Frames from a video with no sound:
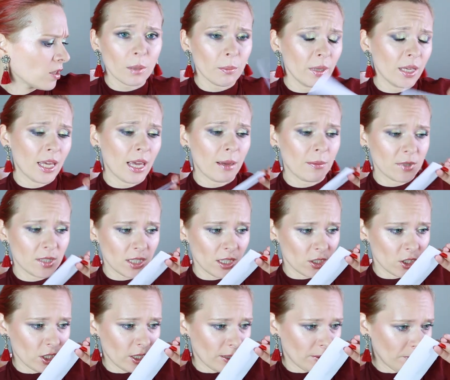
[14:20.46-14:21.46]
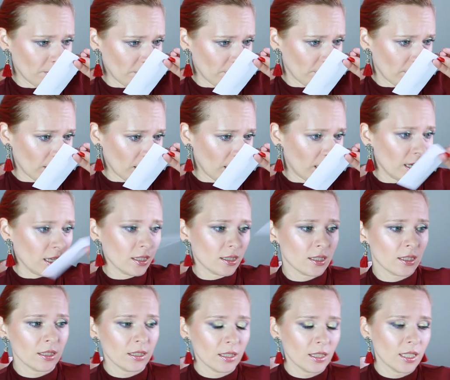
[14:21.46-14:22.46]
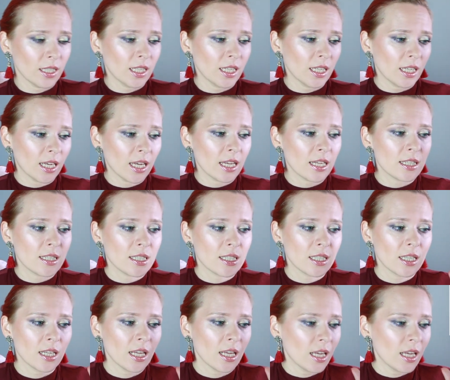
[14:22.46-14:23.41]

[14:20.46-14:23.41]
became such a hit. Because